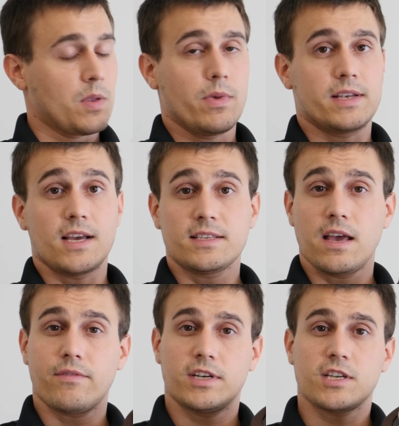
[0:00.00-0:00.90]
It does
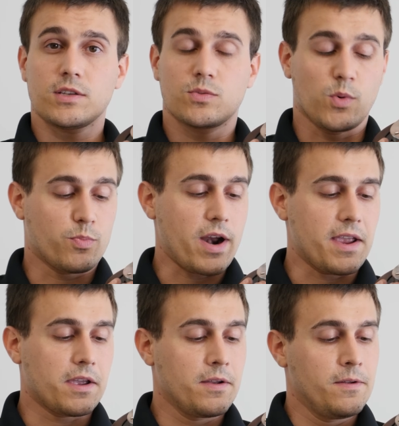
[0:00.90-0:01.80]
have an adjustable
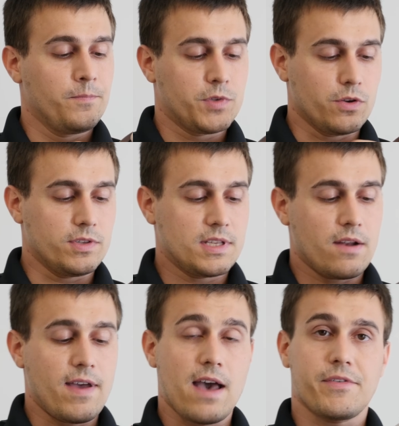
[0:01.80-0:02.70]
brake. So instead of
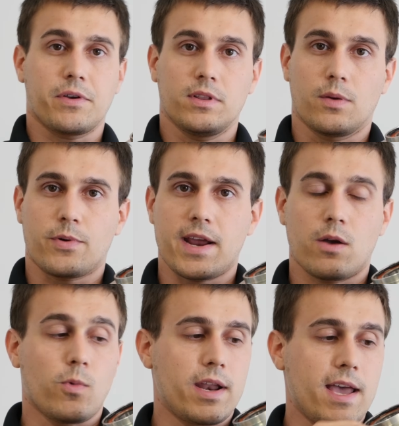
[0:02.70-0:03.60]
having a little brake on
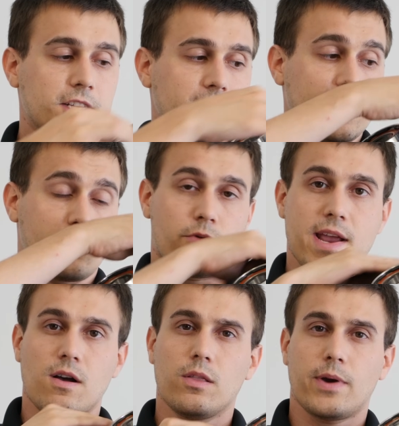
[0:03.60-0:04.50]
one edge, it has a ring
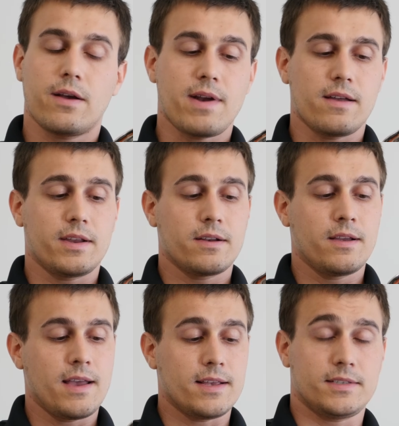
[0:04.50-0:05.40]
all the way around it.
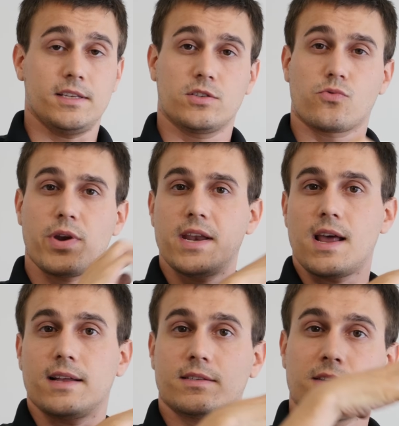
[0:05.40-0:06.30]
It has these three
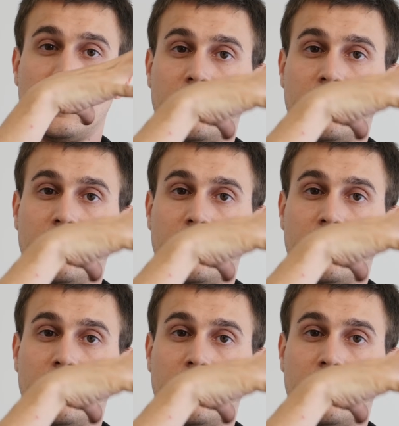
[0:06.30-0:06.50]
nuts.